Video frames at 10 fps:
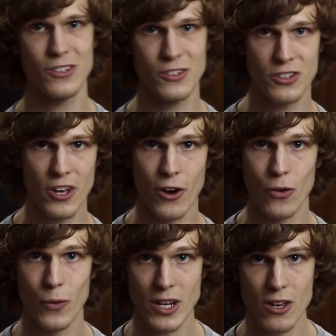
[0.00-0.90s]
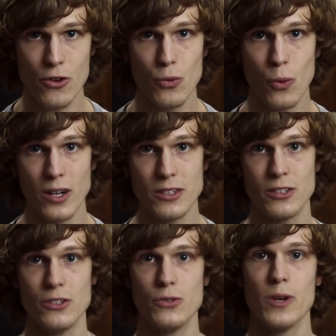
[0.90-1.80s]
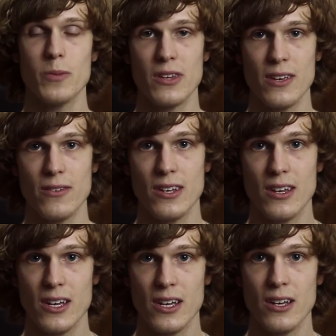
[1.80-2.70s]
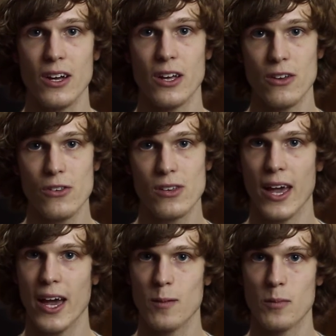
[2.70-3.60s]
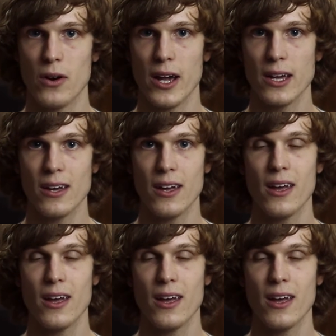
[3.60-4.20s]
So when you want to rip a DVD using Handbrake,